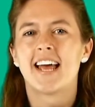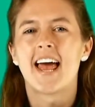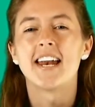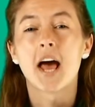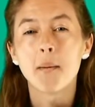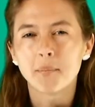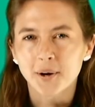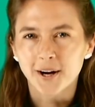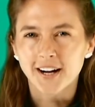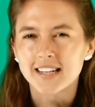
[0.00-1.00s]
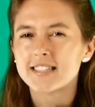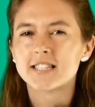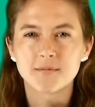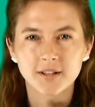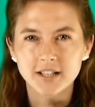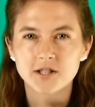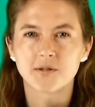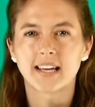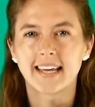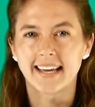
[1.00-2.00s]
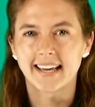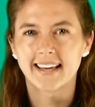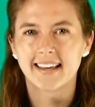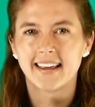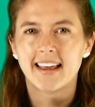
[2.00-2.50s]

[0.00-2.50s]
An emperor is similar to a king.